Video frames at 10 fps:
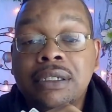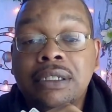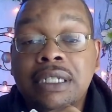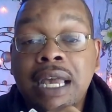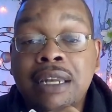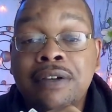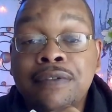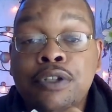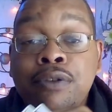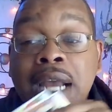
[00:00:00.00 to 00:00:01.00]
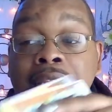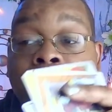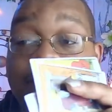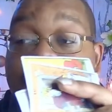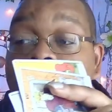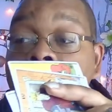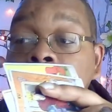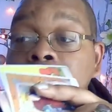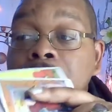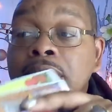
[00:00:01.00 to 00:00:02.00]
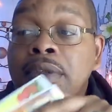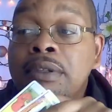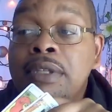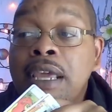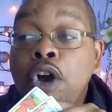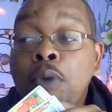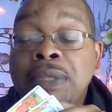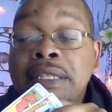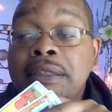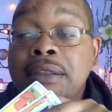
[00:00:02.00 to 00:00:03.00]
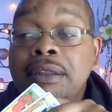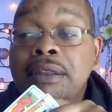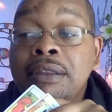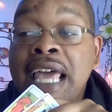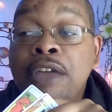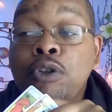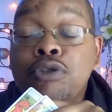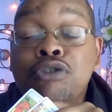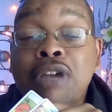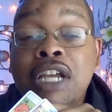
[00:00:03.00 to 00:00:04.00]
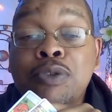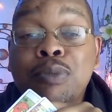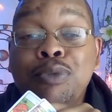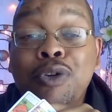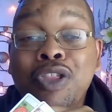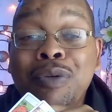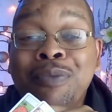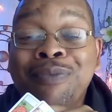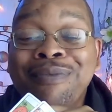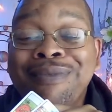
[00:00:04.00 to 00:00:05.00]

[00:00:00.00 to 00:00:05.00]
to kind of distract them. They hope that those distractions will pull them.